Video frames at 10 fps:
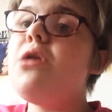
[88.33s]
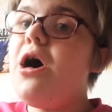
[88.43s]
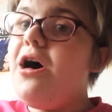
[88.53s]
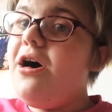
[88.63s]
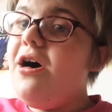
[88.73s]

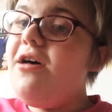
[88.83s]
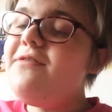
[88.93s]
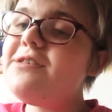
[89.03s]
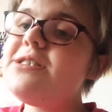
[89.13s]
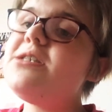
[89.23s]

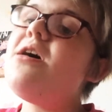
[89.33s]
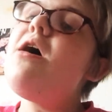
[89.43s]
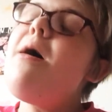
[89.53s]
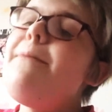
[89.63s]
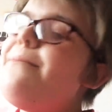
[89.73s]
laughs,
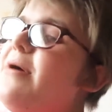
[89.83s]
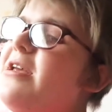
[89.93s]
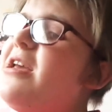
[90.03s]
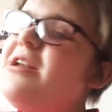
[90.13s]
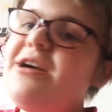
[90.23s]

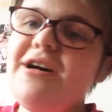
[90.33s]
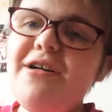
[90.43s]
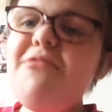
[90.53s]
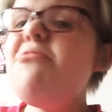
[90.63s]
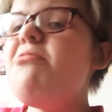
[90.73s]
but you know,